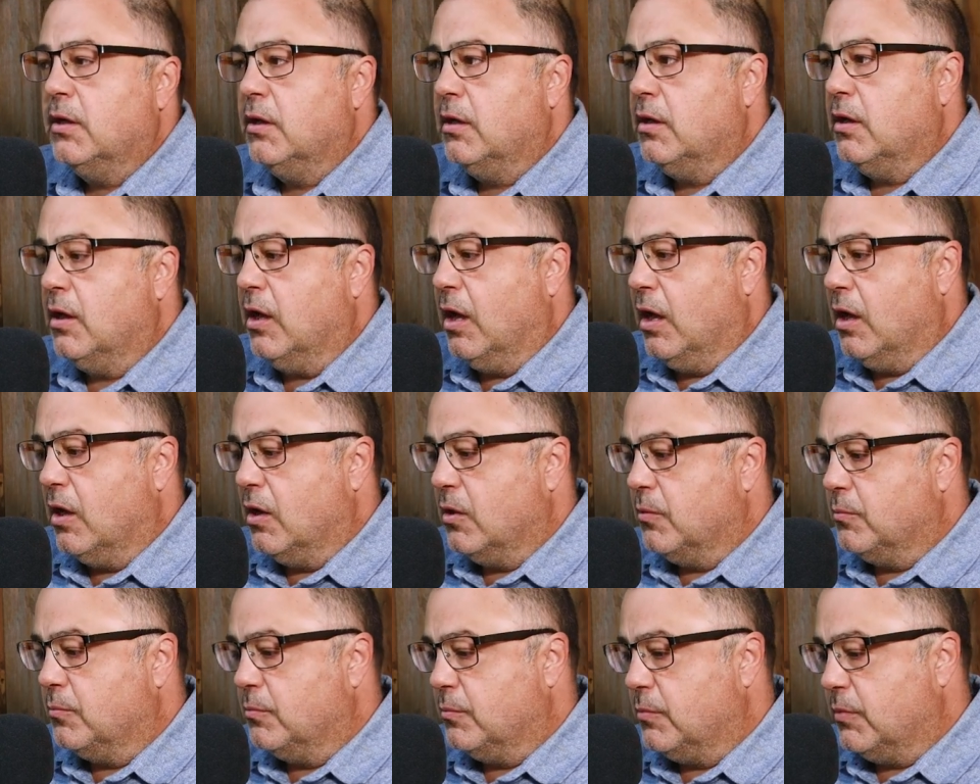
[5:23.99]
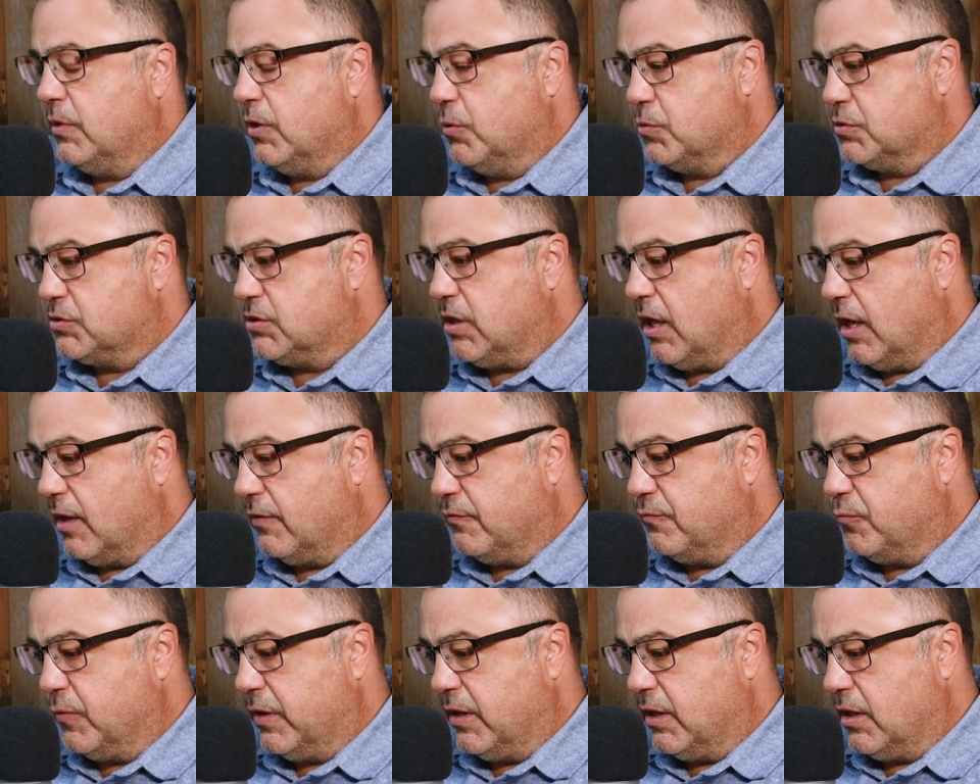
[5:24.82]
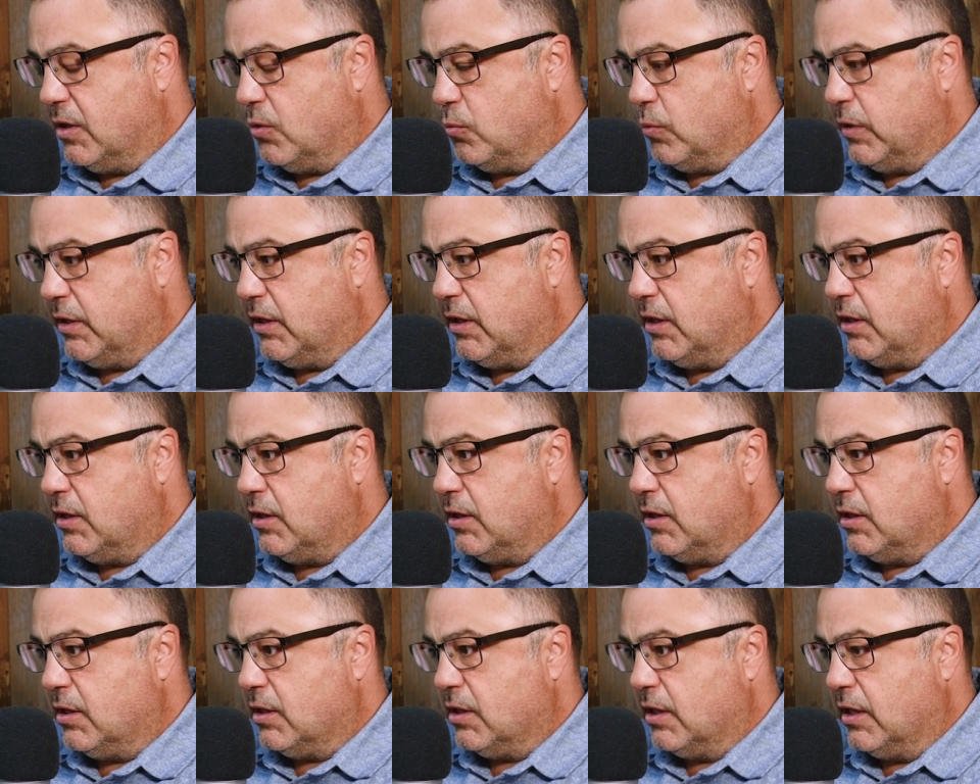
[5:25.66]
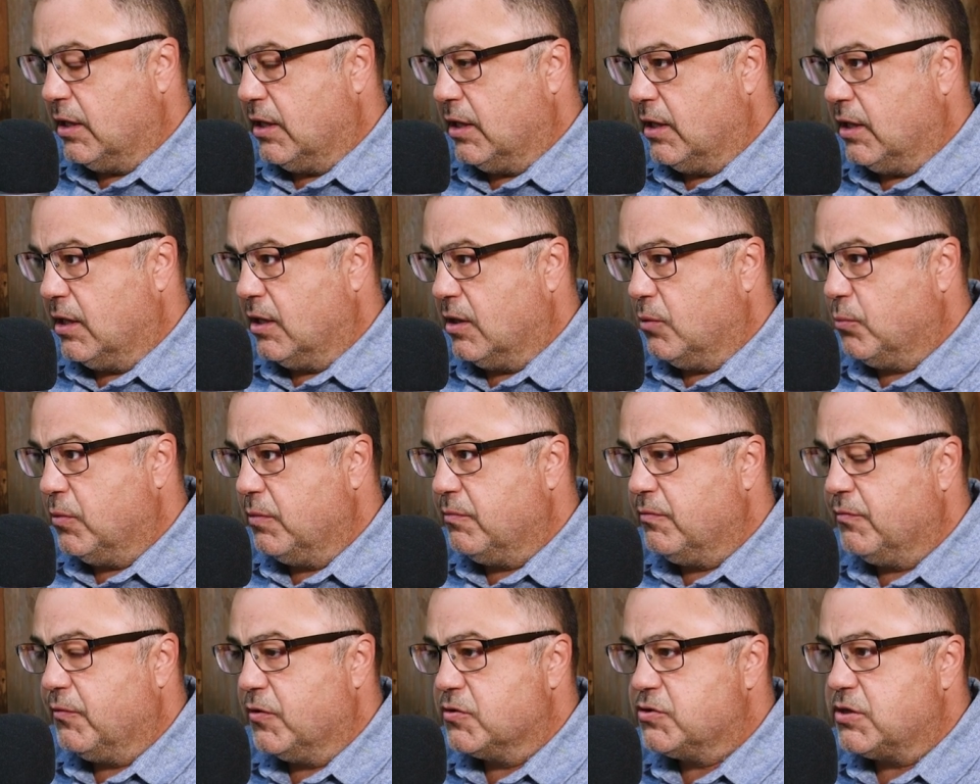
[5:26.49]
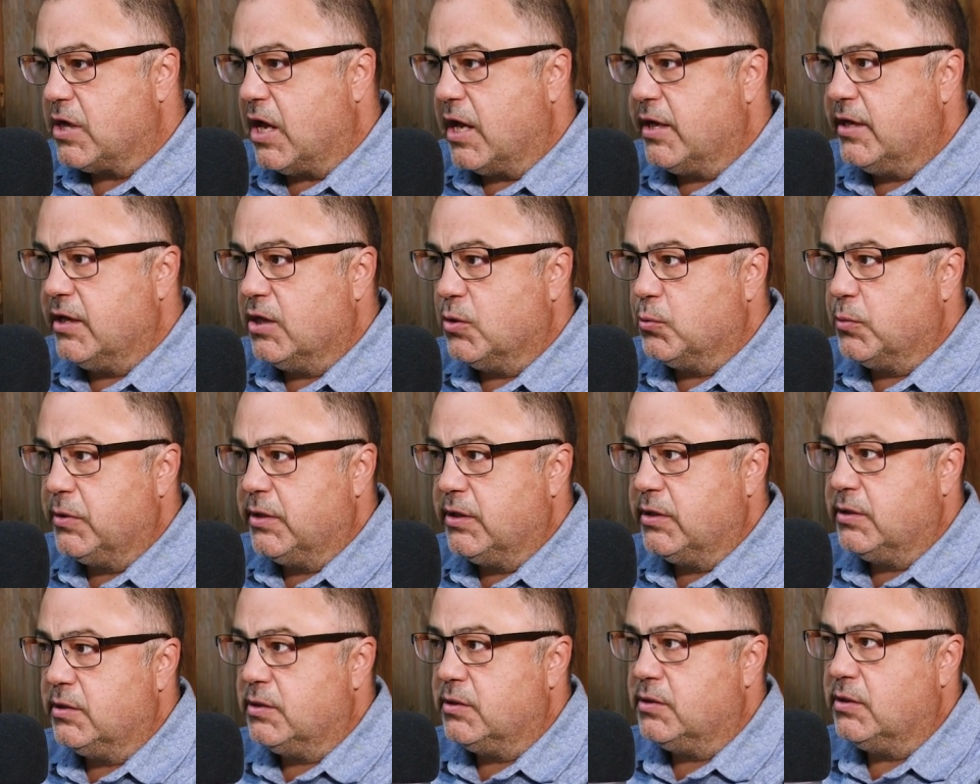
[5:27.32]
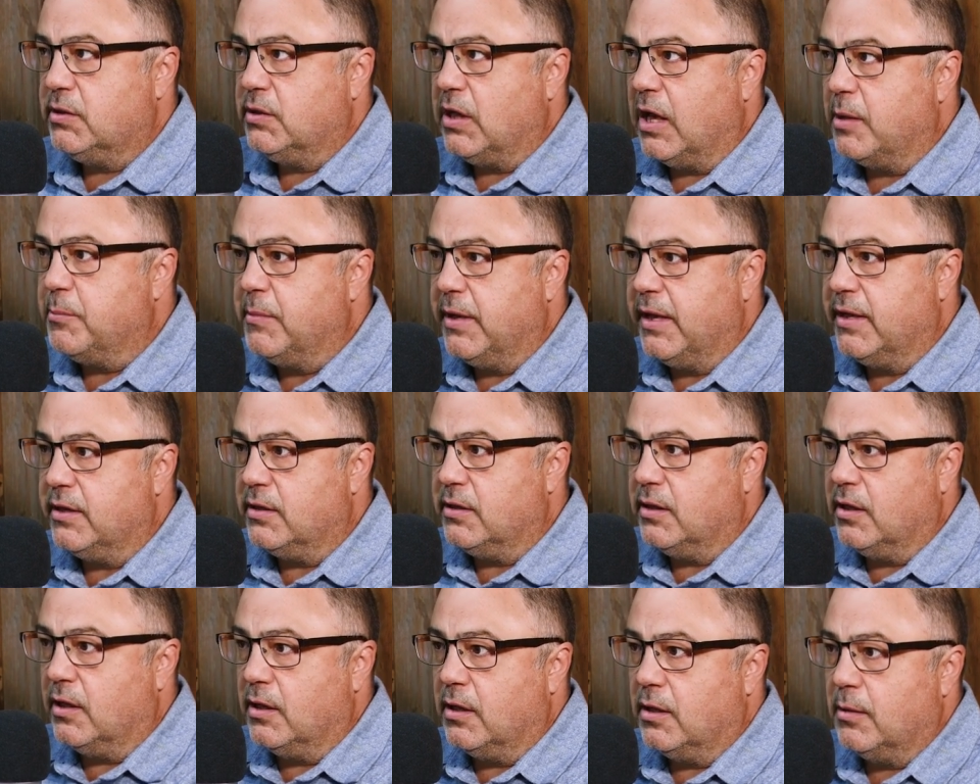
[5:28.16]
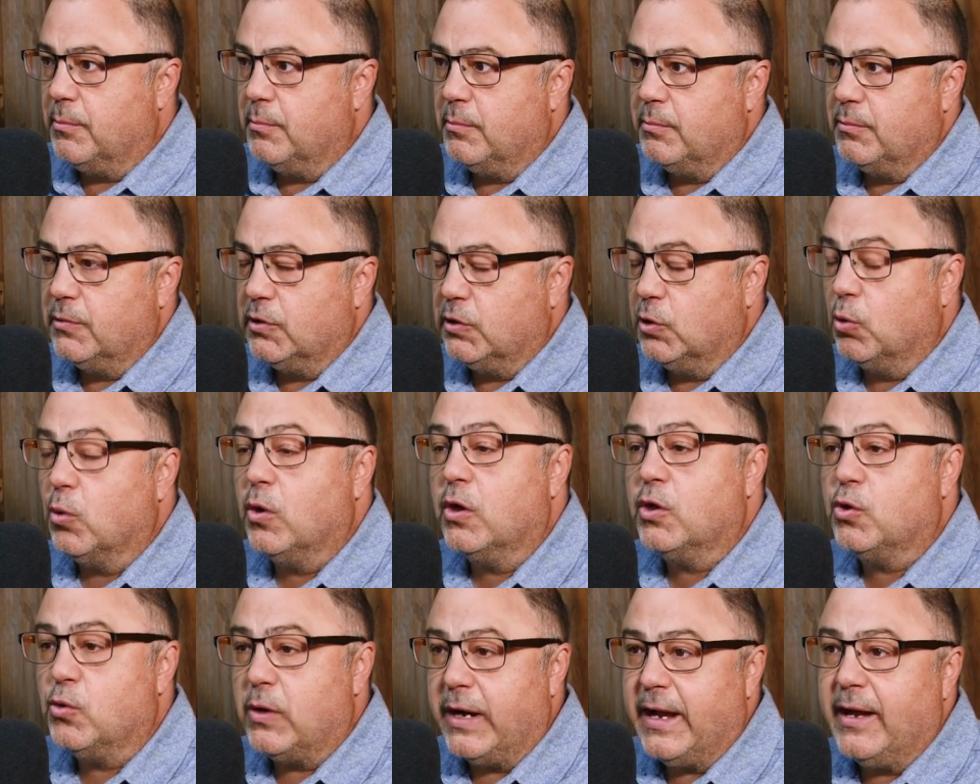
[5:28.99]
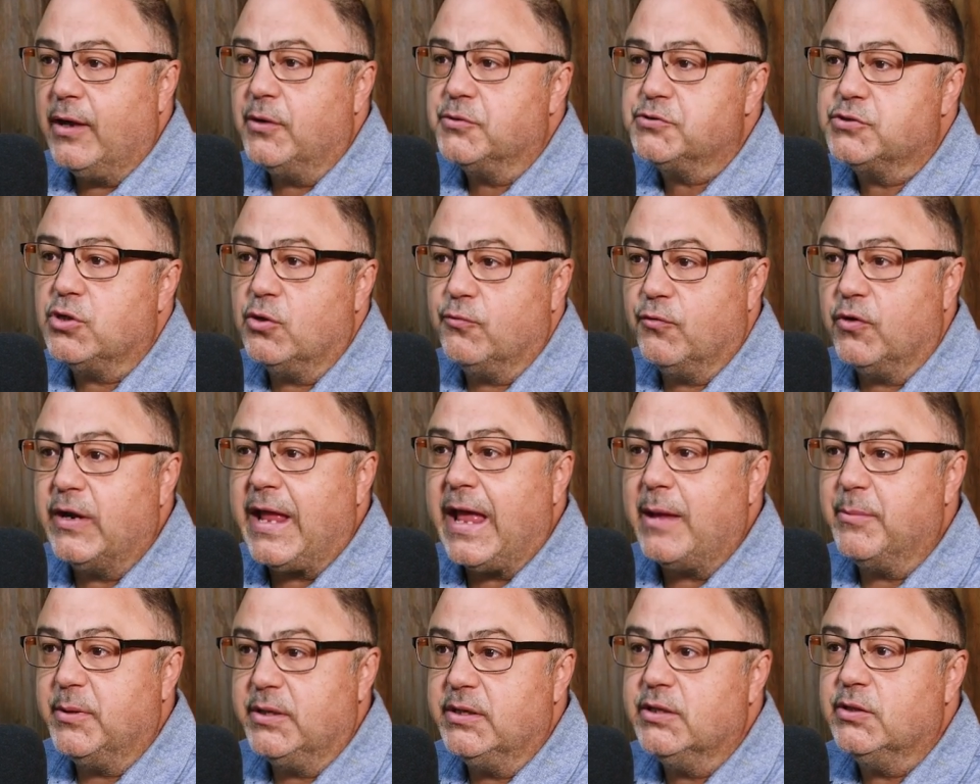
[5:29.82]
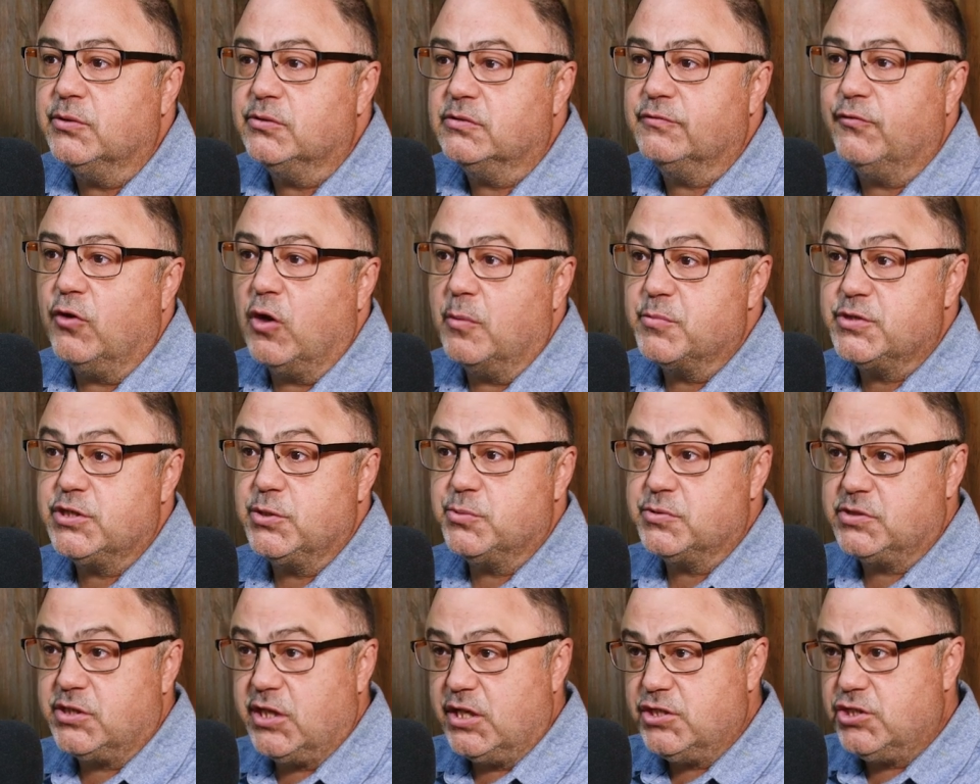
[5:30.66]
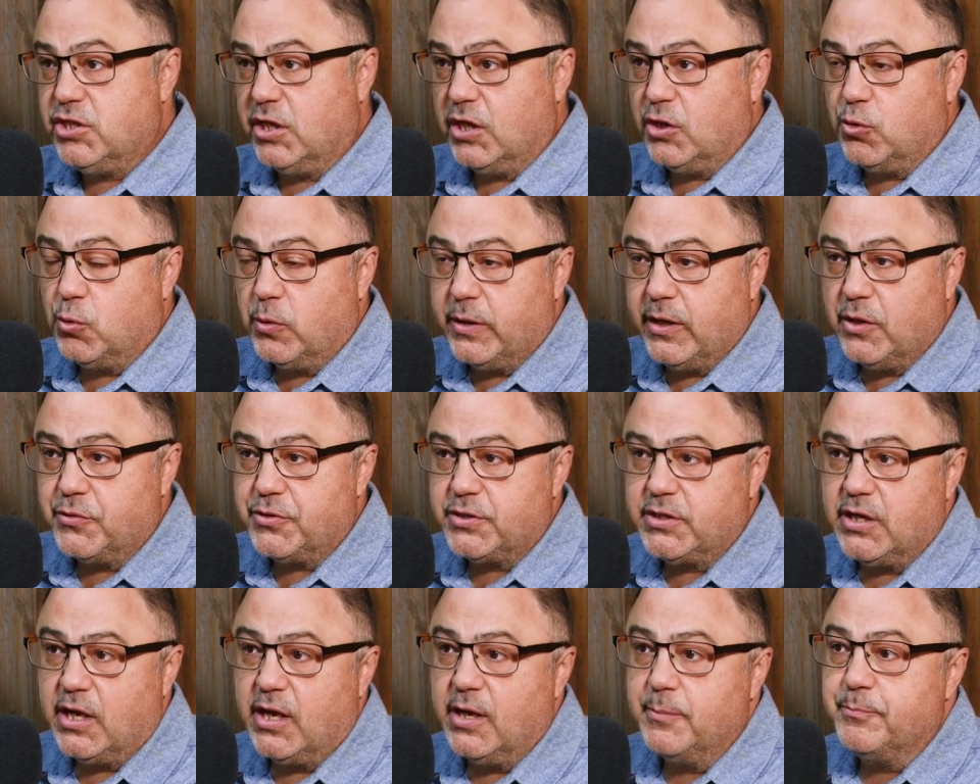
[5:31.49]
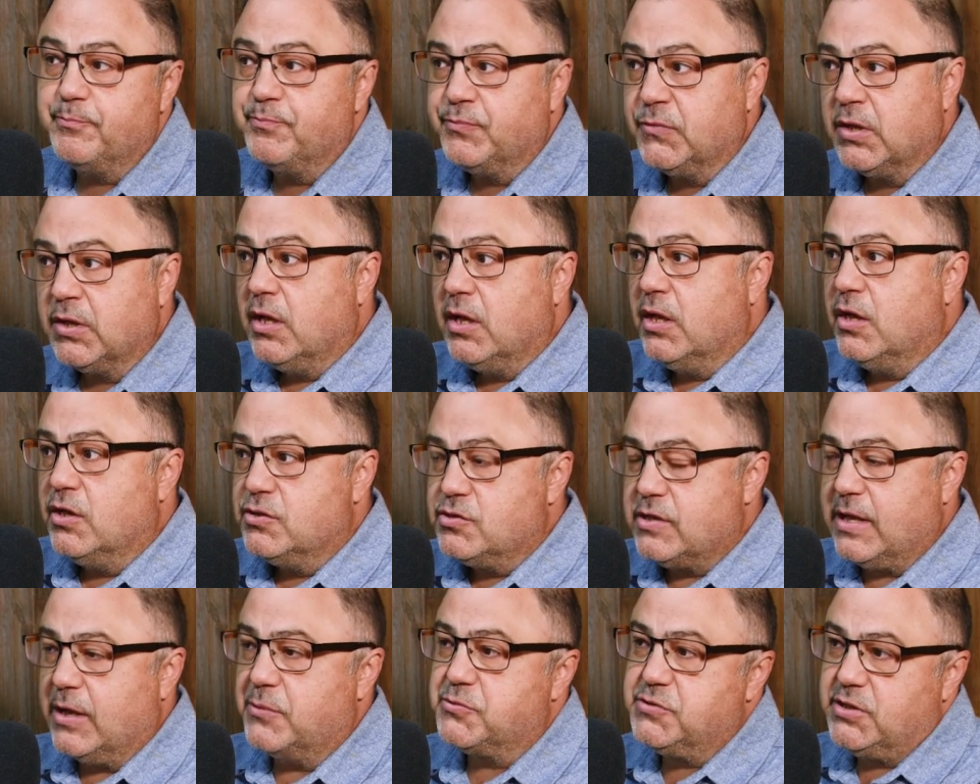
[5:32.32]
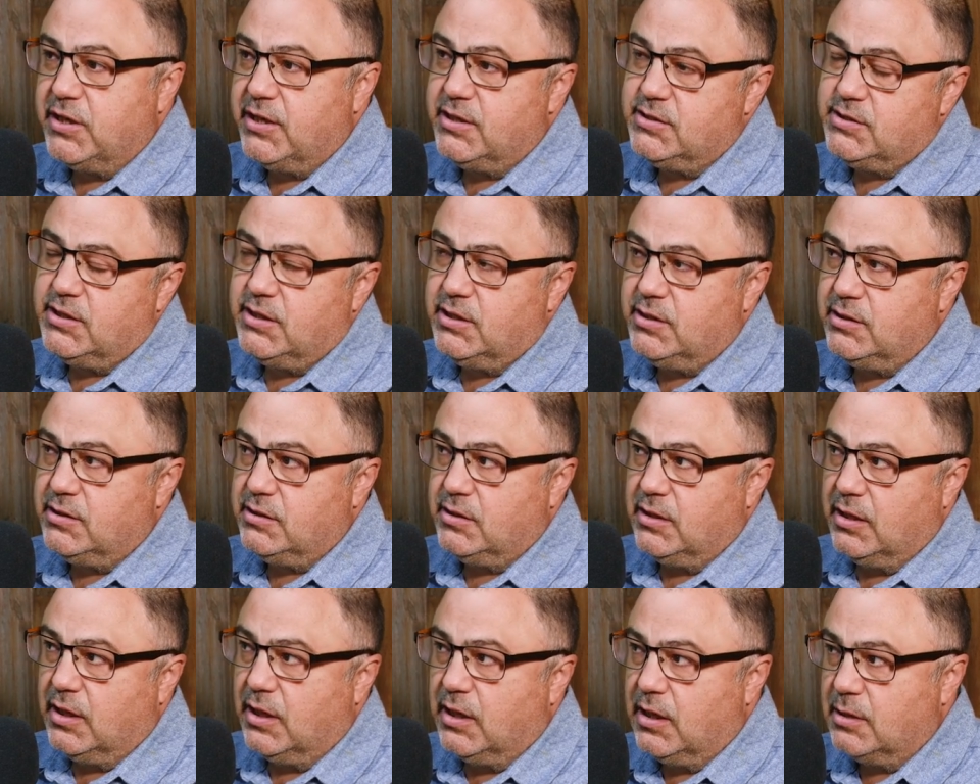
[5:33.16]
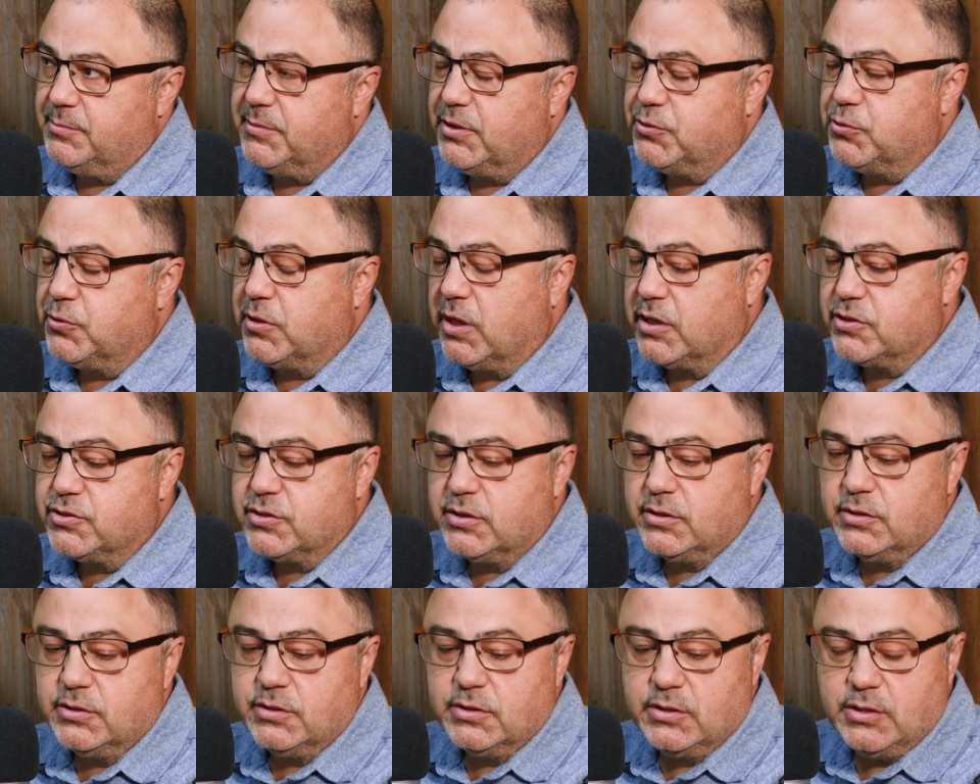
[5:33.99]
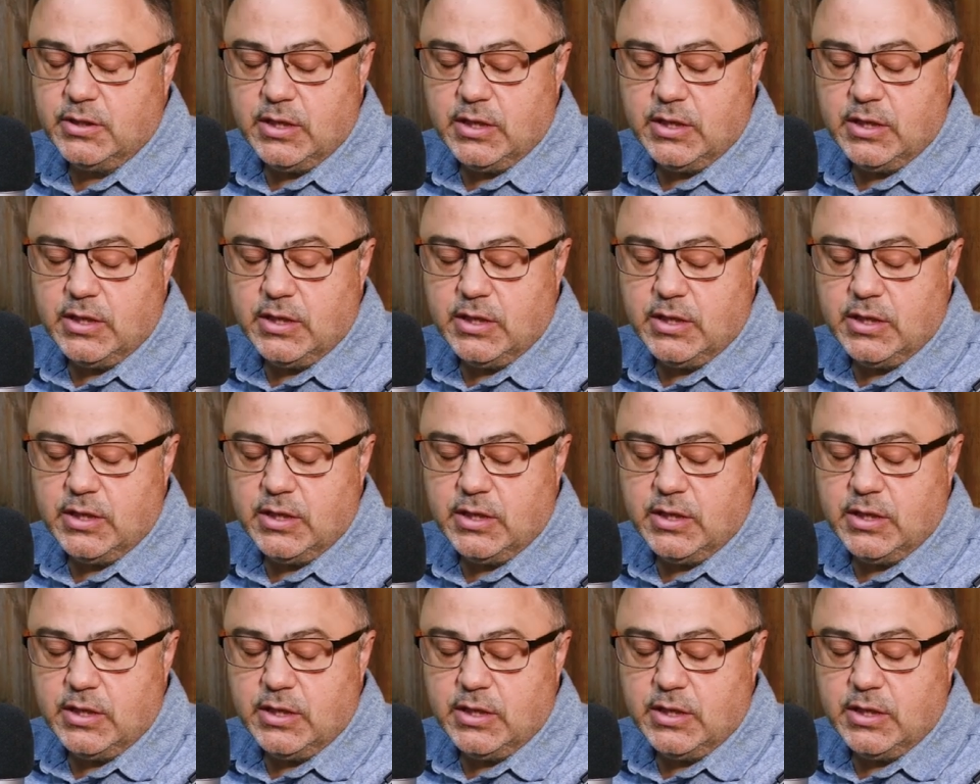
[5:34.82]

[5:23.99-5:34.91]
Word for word: Um, it was tough. We, we, uh, when we first got here, we, I met um, Laura Krause over at Abbey Hills Farm. She was teaching at Cornell at the time. So that was an easy uh, introduction.